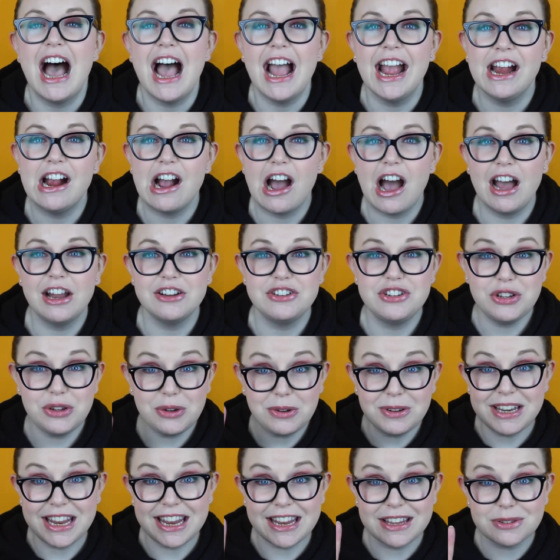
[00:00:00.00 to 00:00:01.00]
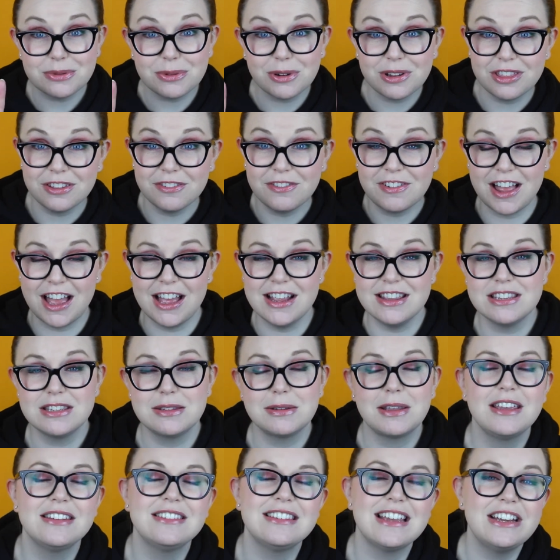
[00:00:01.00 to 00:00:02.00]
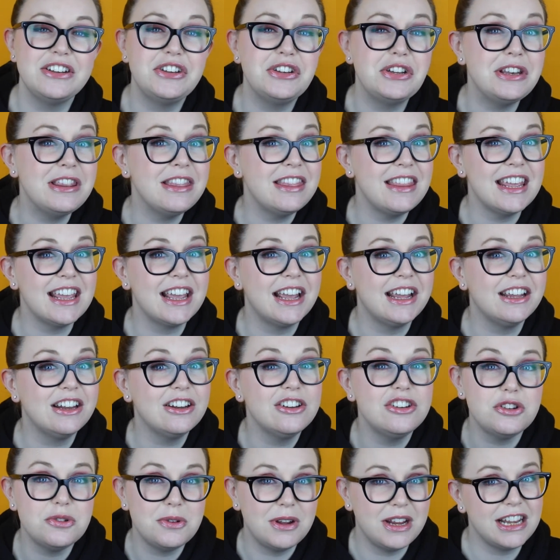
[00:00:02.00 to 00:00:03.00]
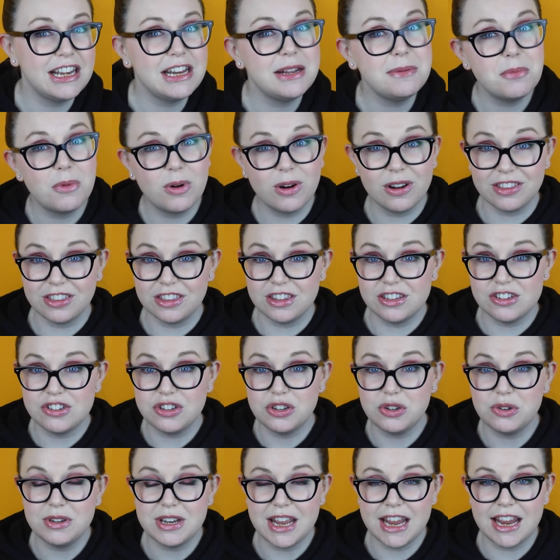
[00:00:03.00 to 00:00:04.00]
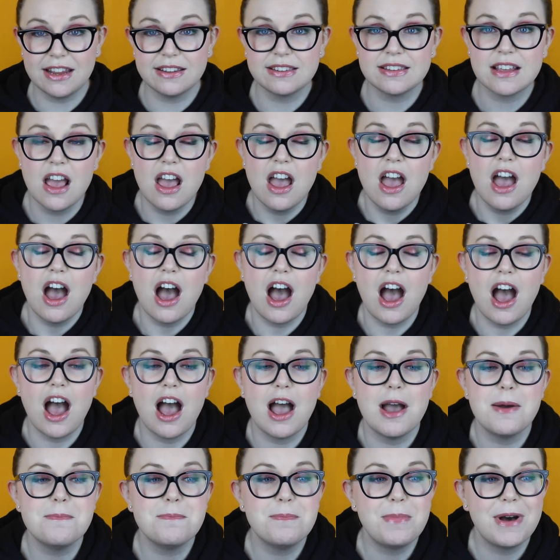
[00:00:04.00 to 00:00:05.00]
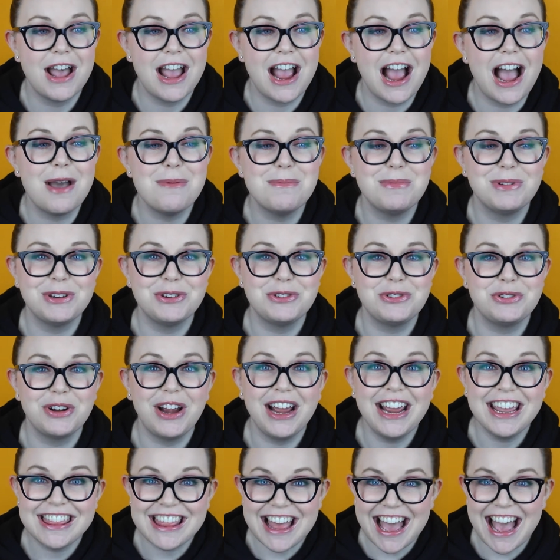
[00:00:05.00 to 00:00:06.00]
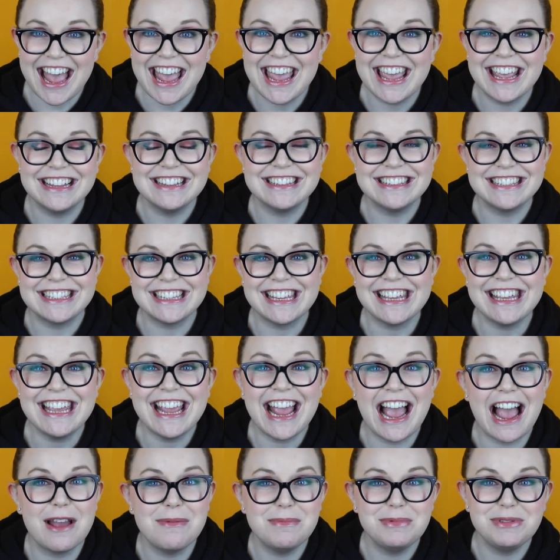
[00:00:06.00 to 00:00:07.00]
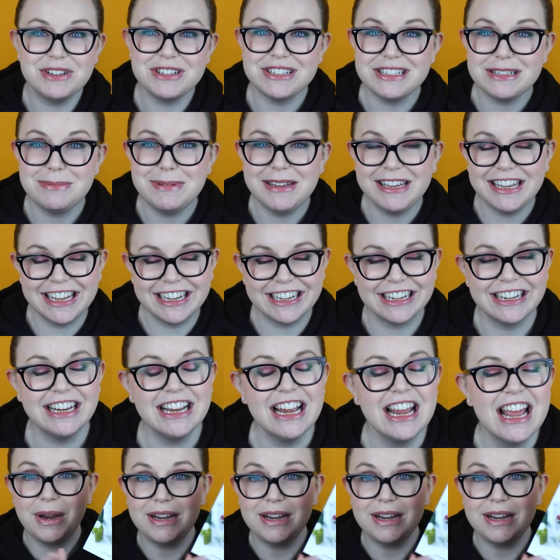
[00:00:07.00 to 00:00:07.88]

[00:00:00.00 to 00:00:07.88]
I got 2 days worth of cleanse because I didn't think I could do any more than 2 days, but I'm gonna try that and see. I'm just a beginner.